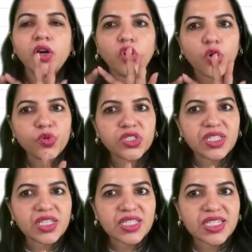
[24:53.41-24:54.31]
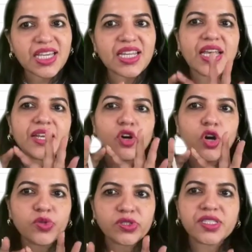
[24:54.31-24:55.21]

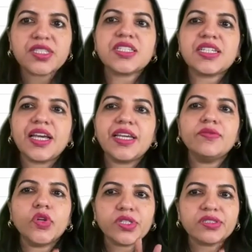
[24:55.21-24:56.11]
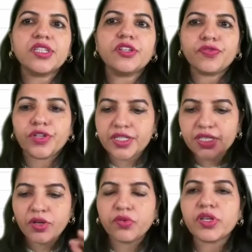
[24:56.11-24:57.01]
homocysteine, what is the difference?
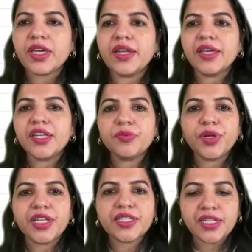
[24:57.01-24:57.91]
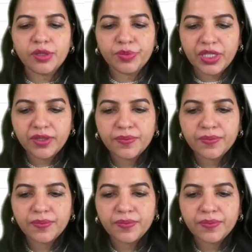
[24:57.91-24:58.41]
Now, can anybody tell me?